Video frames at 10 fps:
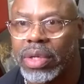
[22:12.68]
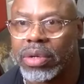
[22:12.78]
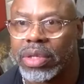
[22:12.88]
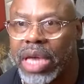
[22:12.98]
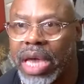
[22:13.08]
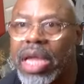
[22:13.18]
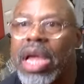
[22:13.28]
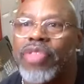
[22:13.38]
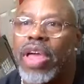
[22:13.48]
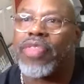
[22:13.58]
Okay?
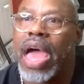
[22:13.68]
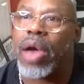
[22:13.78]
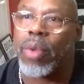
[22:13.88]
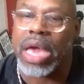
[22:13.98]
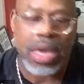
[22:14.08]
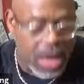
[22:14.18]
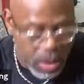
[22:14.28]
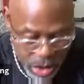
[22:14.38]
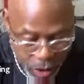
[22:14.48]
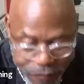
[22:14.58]
Then that way,
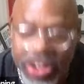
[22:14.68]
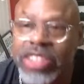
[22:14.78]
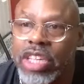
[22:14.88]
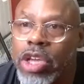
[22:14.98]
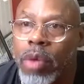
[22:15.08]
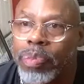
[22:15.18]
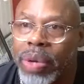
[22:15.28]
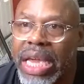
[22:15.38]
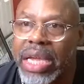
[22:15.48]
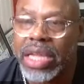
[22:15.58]
when you're fixing your
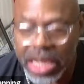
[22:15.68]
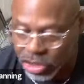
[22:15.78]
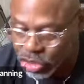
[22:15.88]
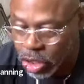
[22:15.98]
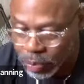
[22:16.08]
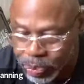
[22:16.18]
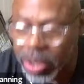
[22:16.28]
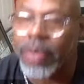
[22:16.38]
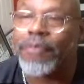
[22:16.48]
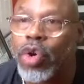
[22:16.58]
plate, instead of
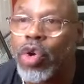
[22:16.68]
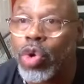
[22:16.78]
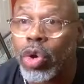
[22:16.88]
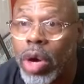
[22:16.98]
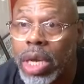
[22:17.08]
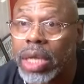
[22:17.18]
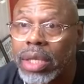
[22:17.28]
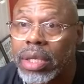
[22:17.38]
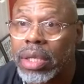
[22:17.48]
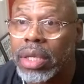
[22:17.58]
putting food on it,
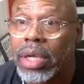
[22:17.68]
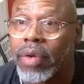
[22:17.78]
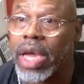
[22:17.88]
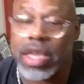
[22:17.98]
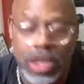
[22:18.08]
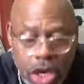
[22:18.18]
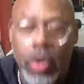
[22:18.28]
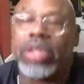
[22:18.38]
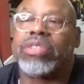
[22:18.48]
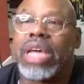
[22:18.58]
right, you know
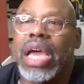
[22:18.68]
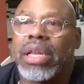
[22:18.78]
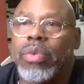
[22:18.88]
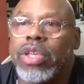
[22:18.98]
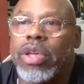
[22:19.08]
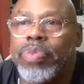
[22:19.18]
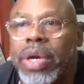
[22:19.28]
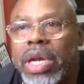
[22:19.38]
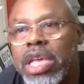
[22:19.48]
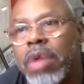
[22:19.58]
exactly what you're
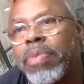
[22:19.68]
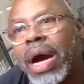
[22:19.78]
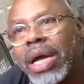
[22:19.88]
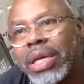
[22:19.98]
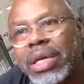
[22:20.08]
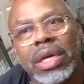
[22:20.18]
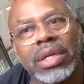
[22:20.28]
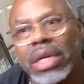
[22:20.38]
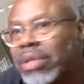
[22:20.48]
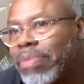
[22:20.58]
putting in your body.
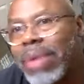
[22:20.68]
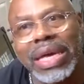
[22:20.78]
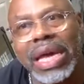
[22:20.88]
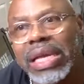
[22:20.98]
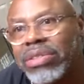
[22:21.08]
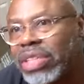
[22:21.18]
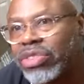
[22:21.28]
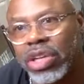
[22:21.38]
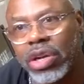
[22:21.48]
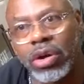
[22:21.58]
Does that make any
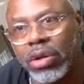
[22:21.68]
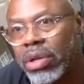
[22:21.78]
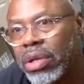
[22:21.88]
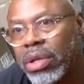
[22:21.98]
sense at all?